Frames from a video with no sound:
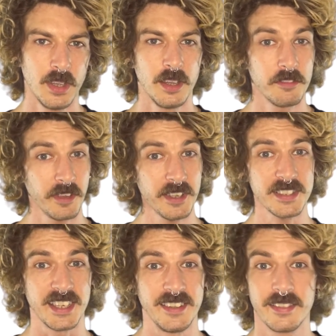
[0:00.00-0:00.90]

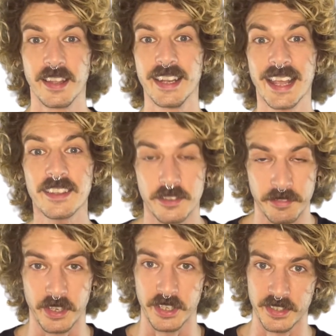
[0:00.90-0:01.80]
Firstly, the length of
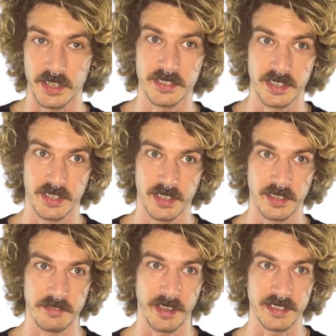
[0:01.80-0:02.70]
the conductor can
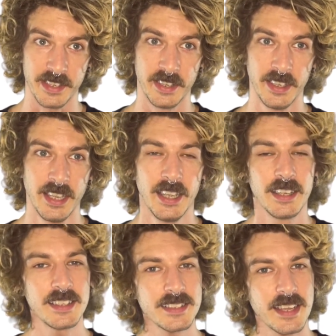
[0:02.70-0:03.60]
affect it.
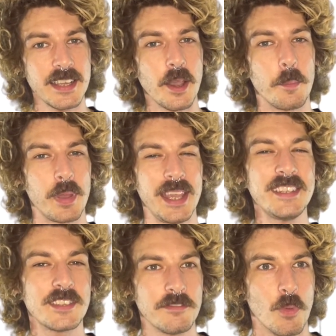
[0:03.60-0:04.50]
Let's take a
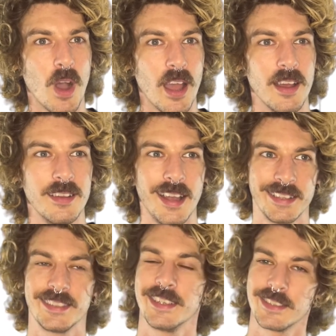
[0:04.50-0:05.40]
piece of wire
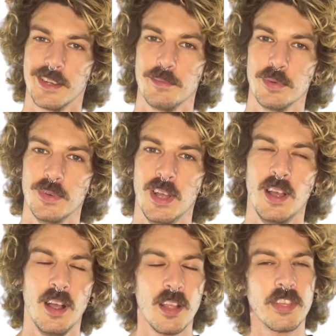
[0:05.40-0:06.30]
as an example.
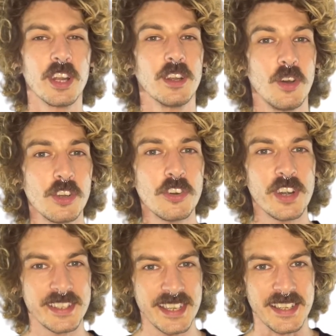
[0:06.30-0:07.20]
The longer
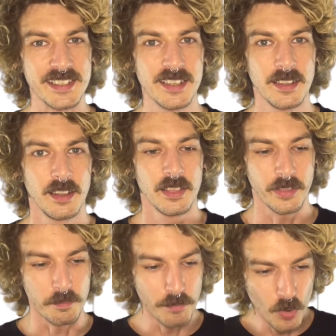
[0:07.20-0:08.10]
it is, the
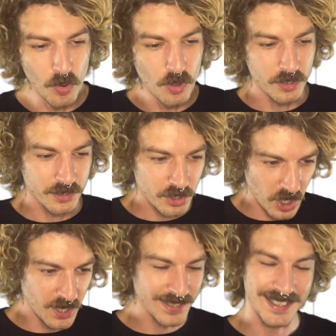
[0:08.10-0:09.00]
more
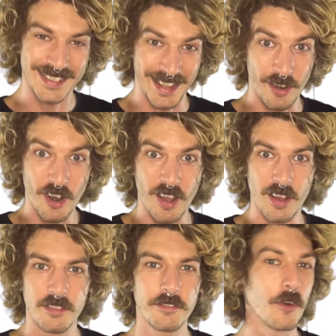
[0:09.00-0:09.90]
chances there
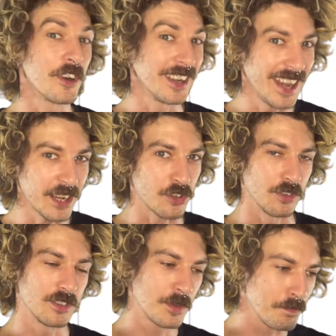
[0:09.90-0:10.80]
are for an
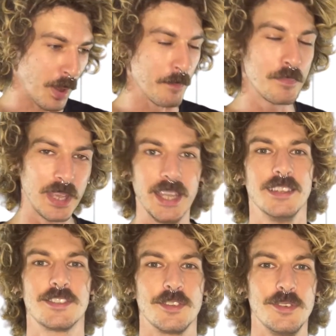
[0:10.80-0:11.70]
electron to bump
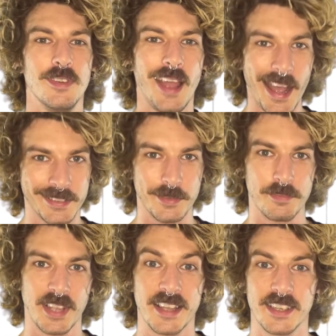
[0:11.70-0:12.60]
into
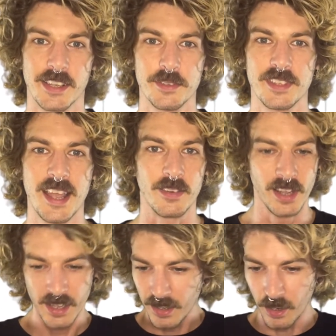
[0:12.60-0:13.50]
atoms as it goes down.
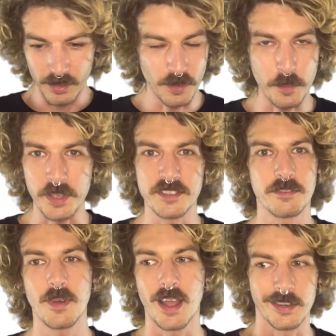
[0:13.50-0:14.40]
A longer piece of
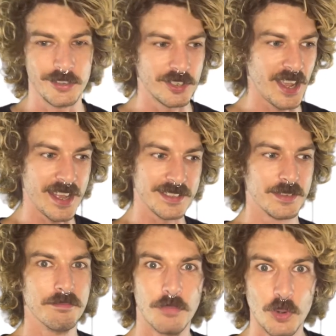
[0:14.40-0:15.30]
wire just has
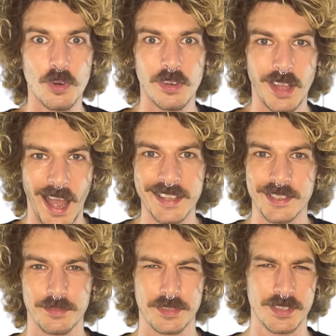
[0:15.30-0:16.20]
more
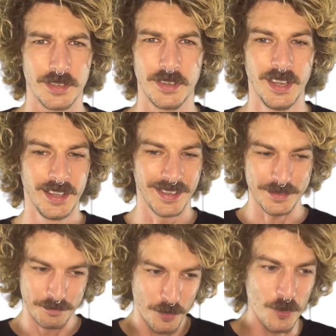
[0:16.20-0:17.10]
atoms, so there's
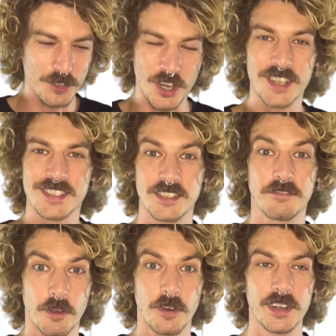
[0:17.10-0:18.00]
more chances
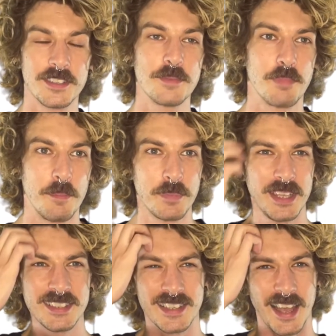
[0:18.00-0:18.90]
for it to bump
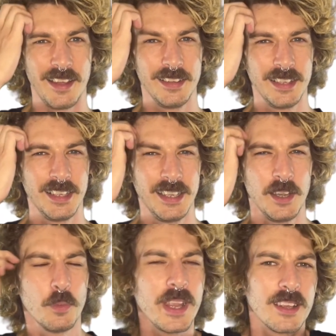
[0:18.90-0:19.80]
into that.
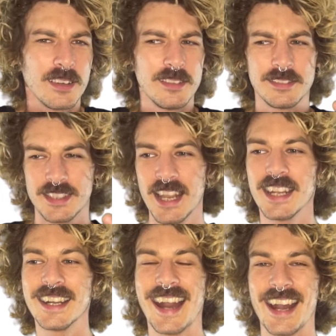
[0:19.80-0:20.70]
We can take an
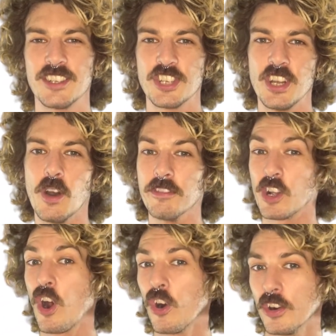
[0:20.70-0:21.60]
analogy of a
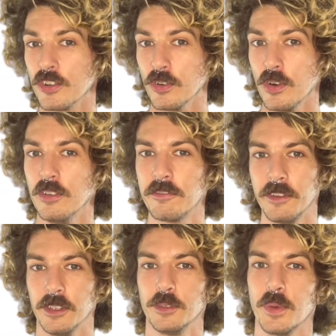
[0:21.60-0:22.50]
corridor
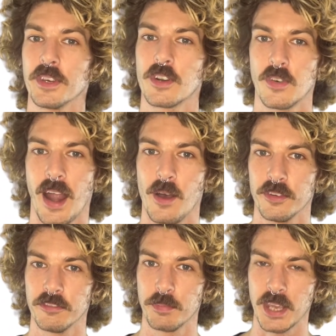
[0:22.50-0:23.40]
filled with a crowd
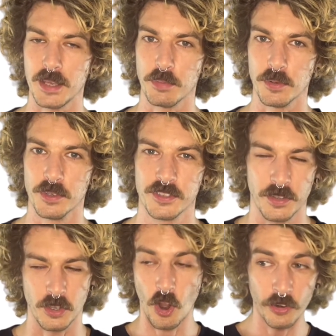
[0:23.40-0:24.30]
of people. So
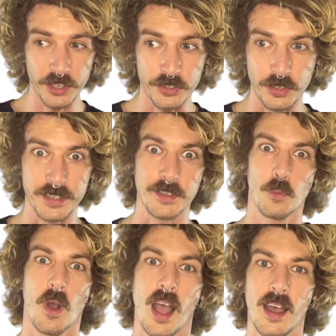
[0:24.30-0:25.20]
the corridor is the
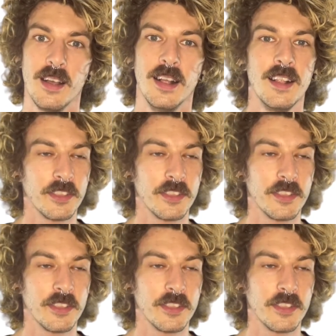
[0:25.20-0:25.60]
wire, the